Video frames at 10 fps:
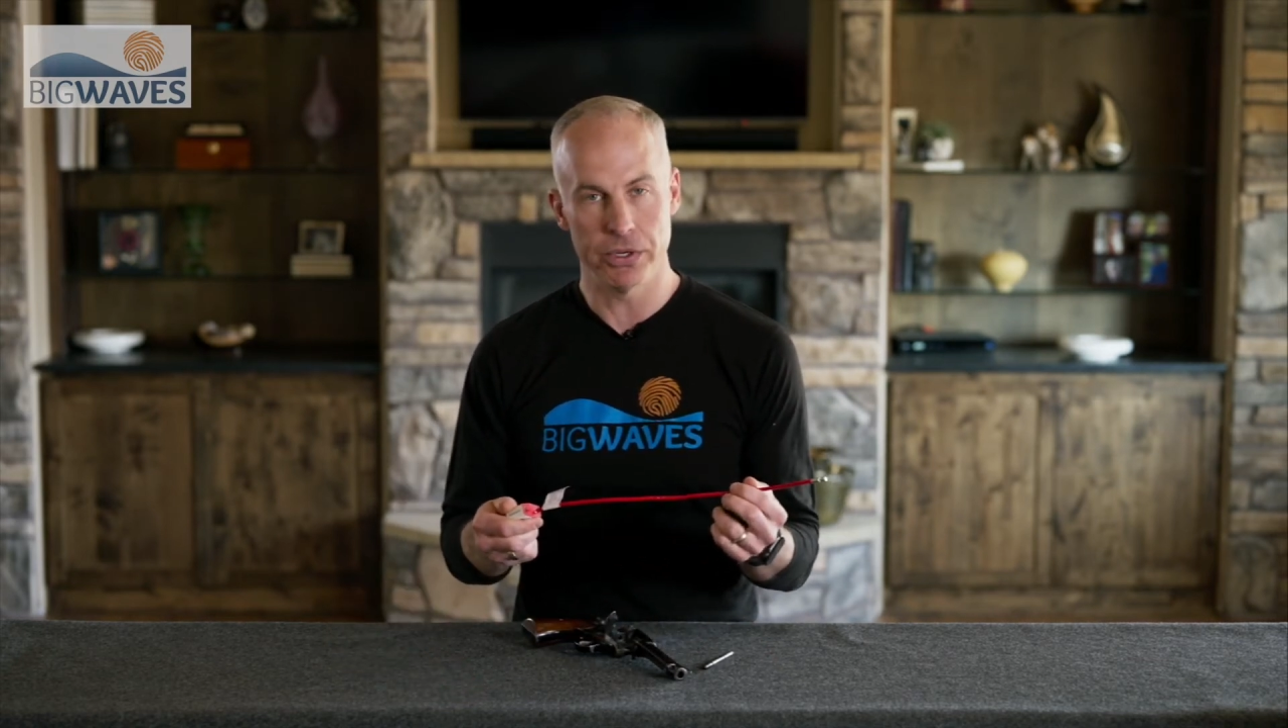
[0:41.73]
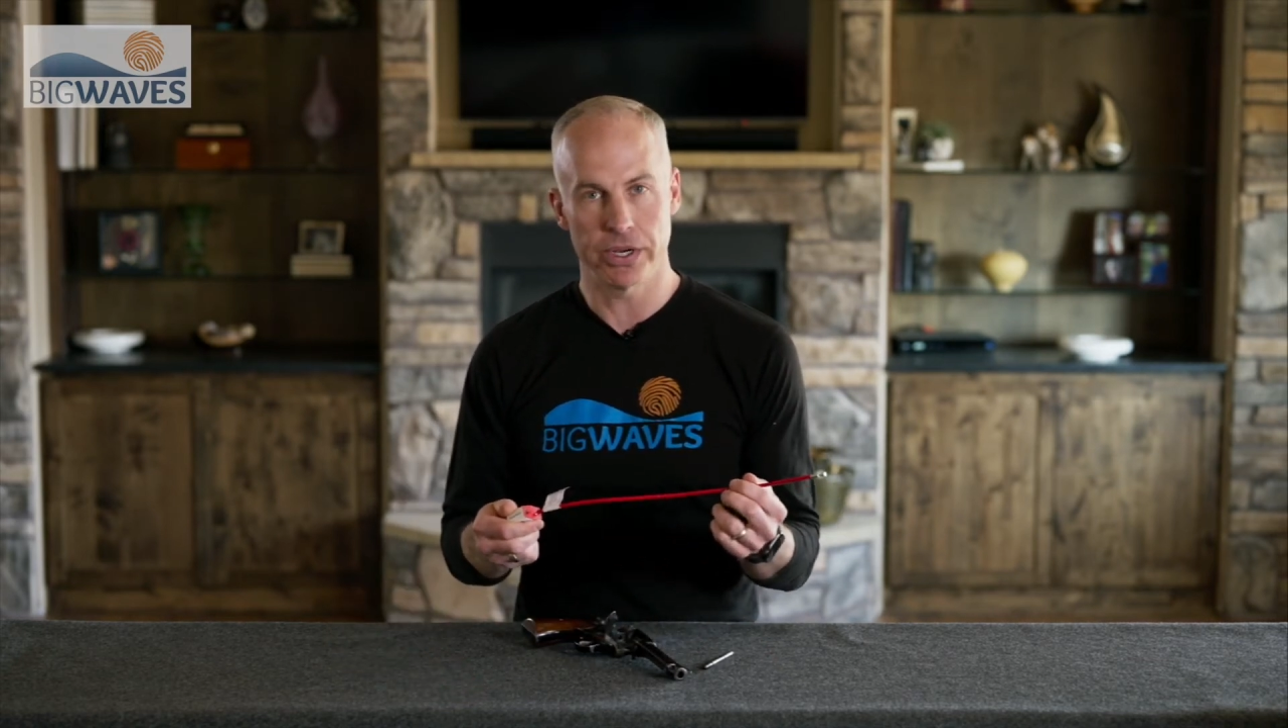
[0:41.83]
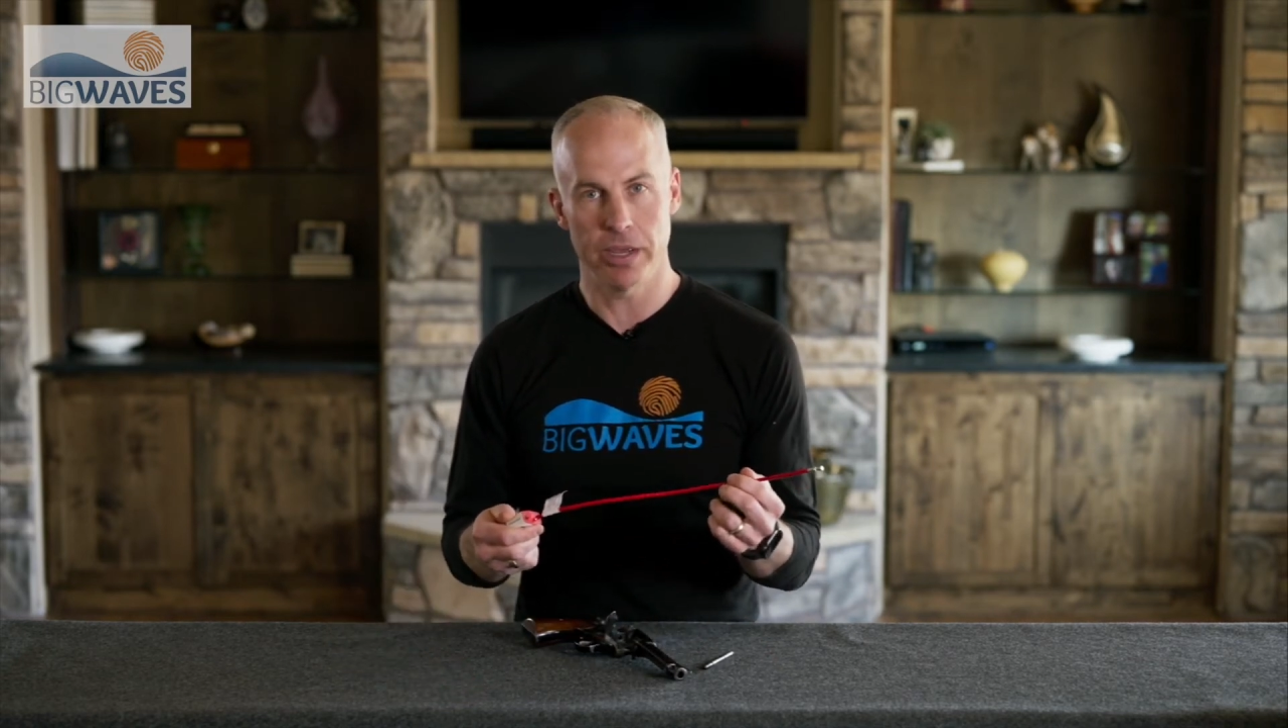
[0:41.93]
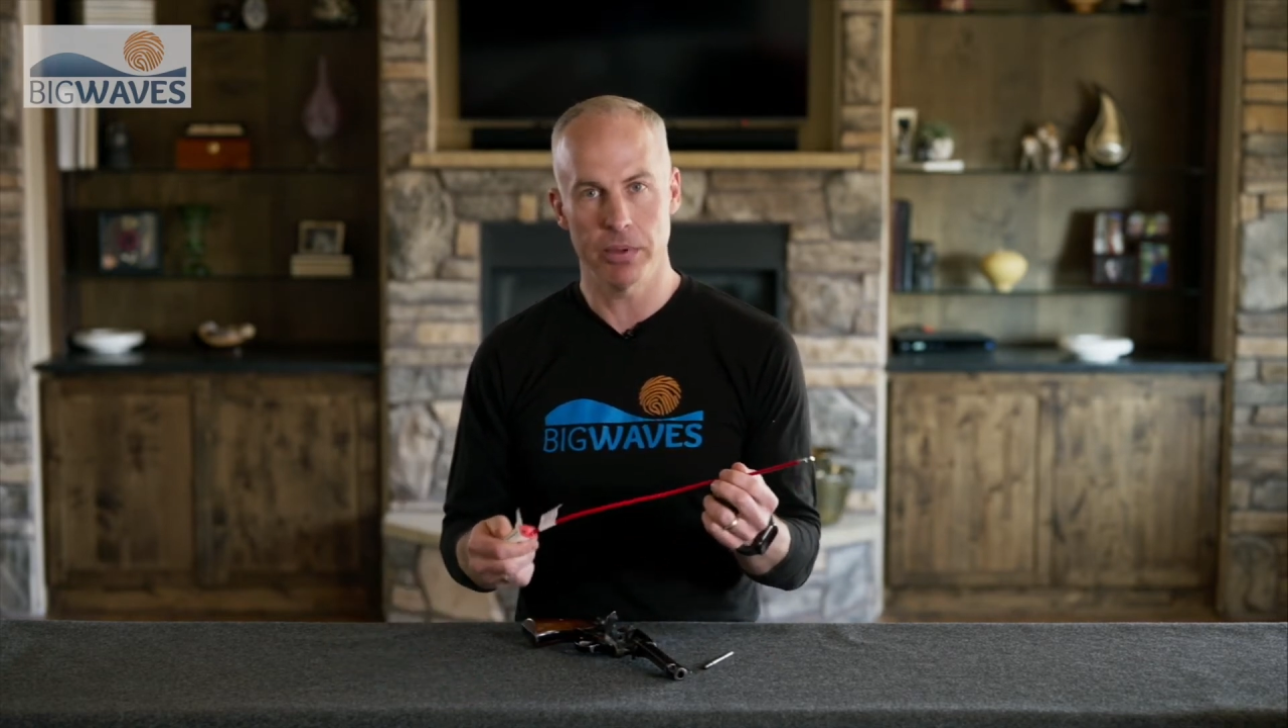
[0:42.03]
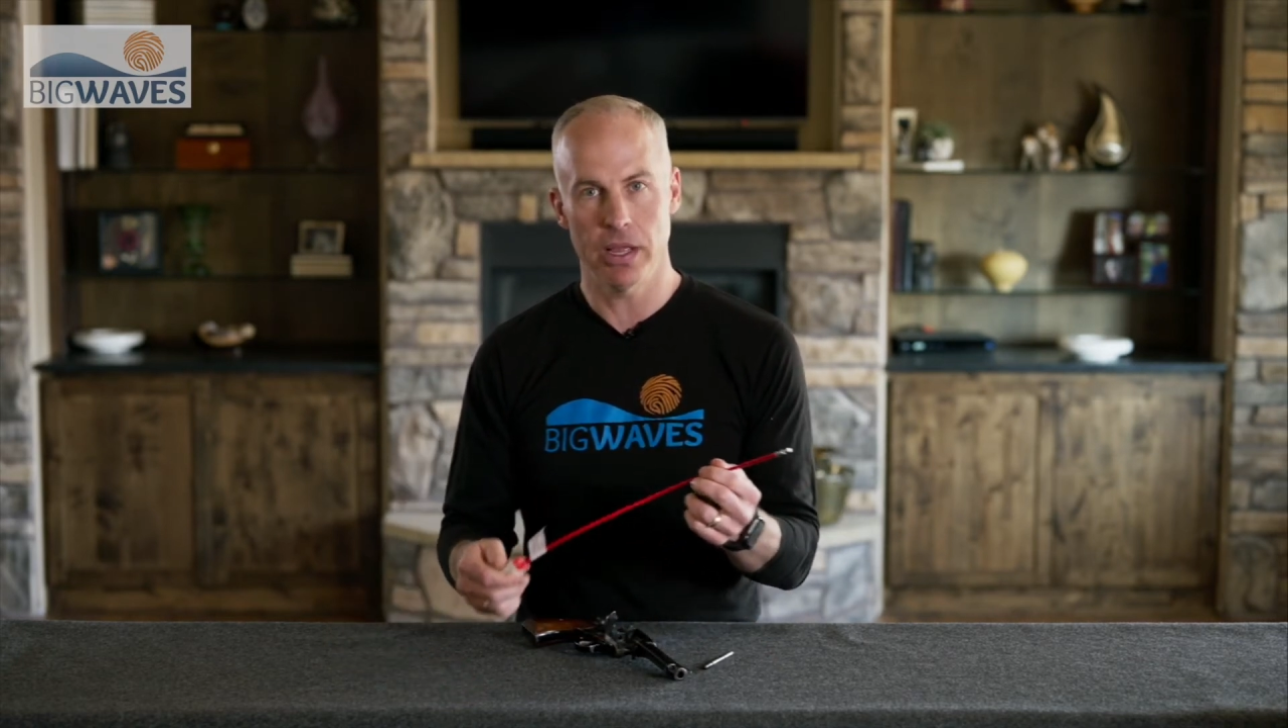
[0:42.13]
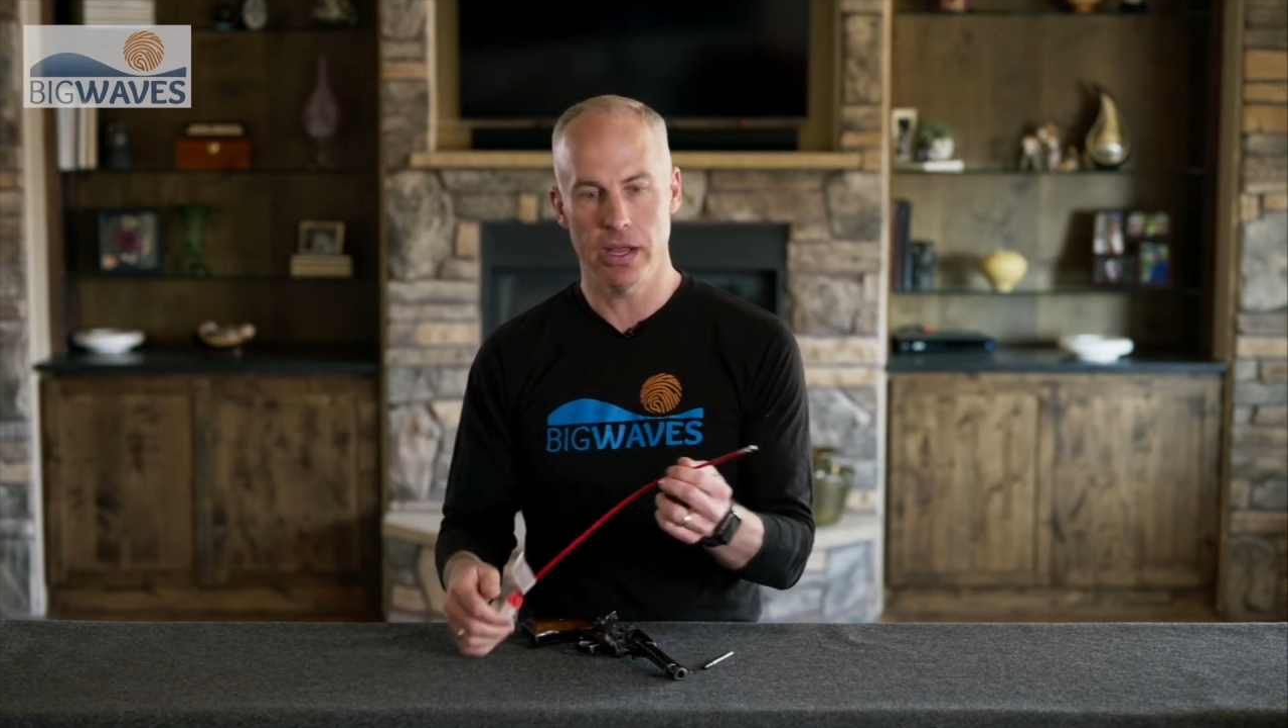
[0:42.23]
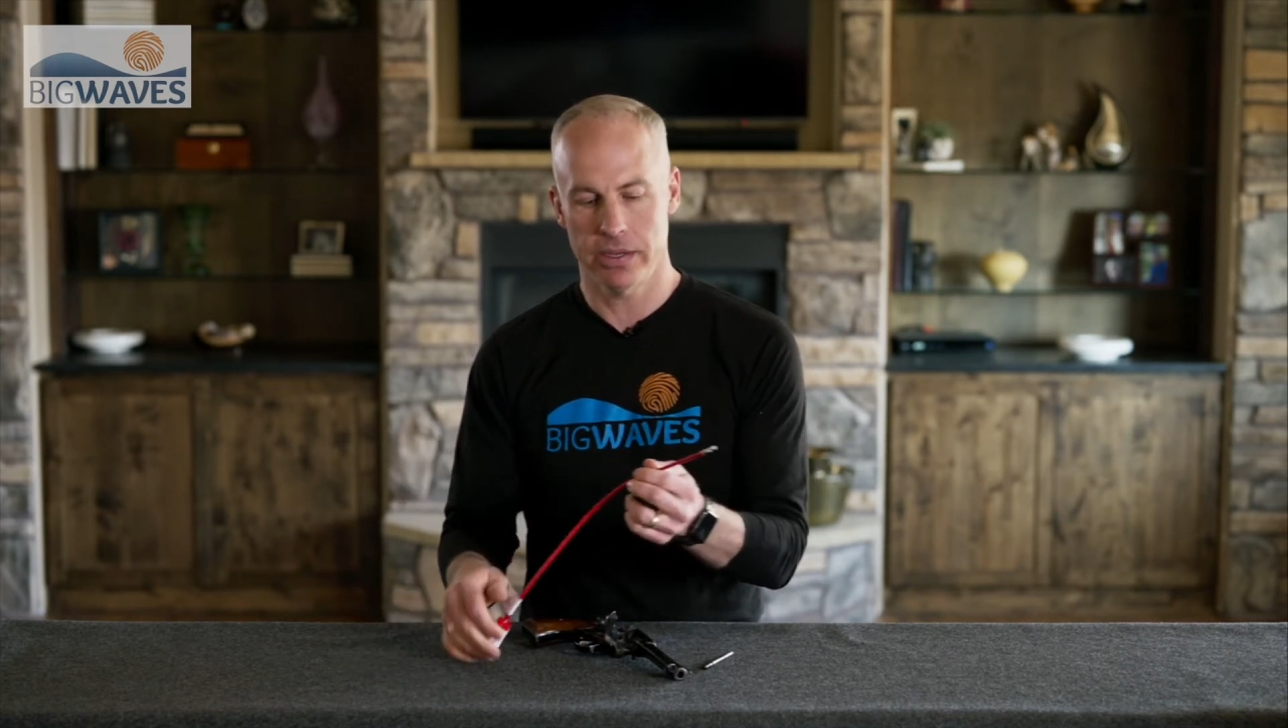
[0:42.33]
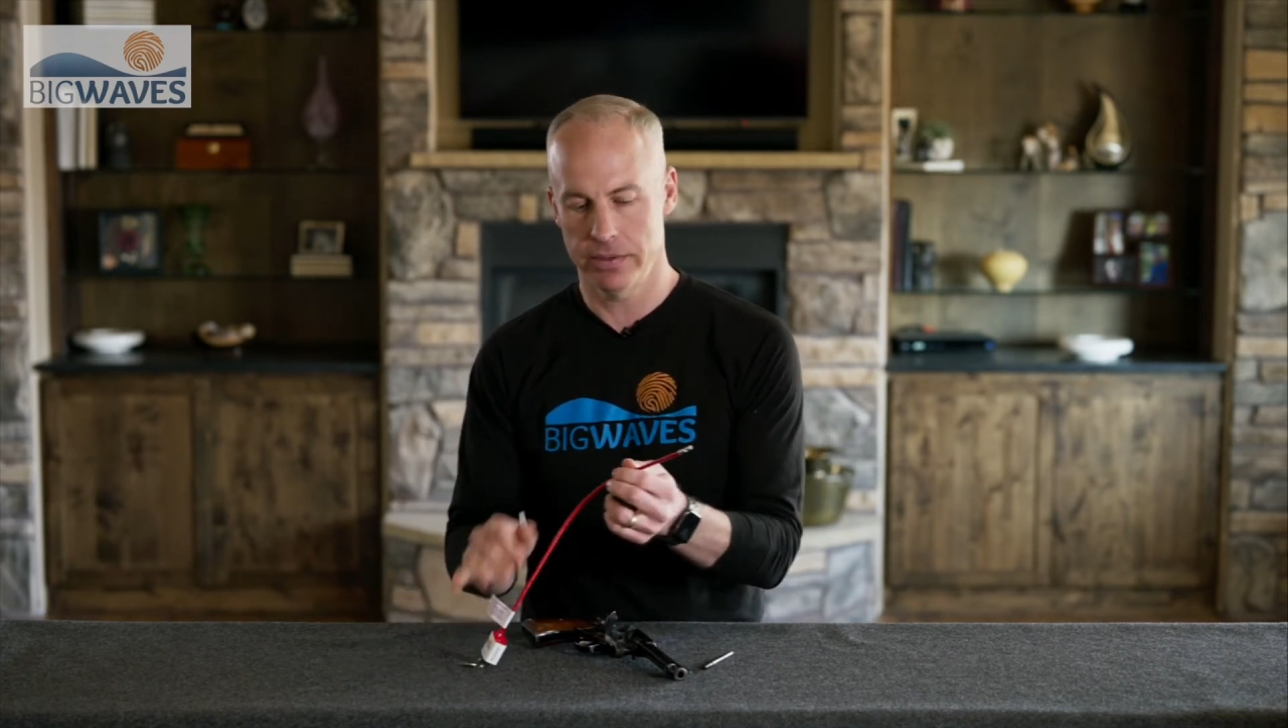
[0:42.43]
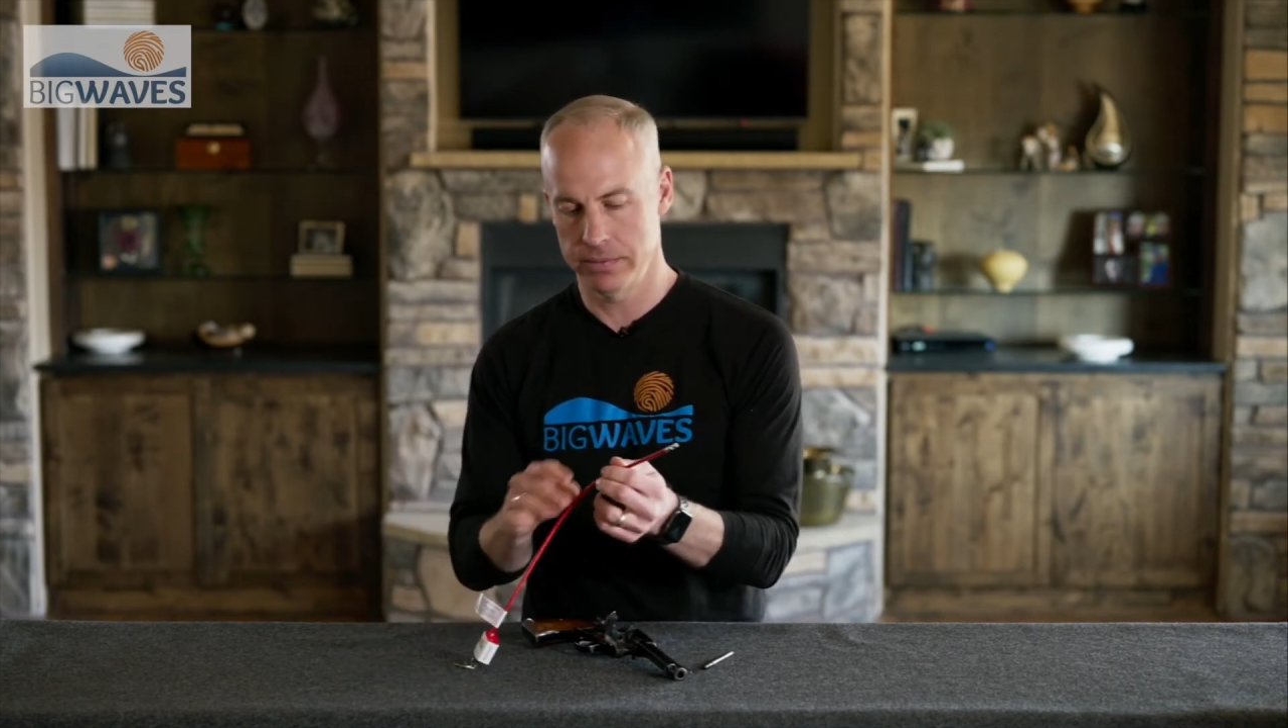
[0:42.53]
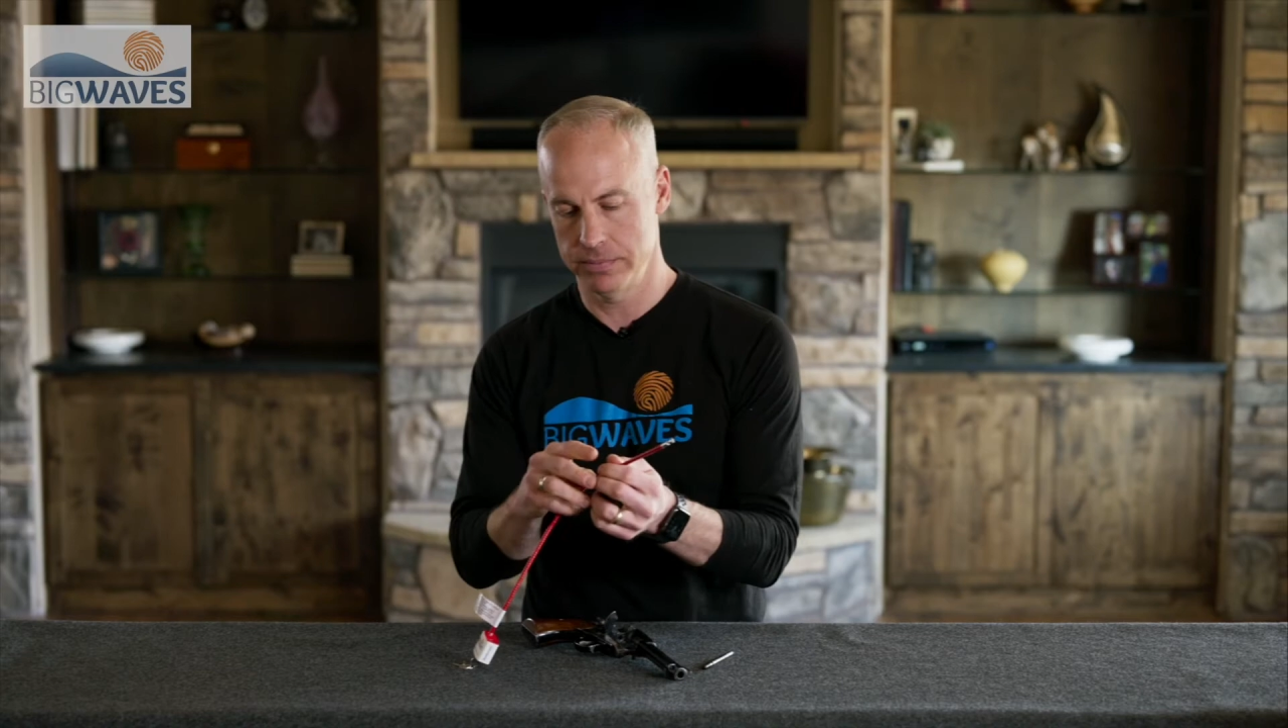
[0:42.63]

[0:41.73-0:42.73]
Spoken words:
your cable lock,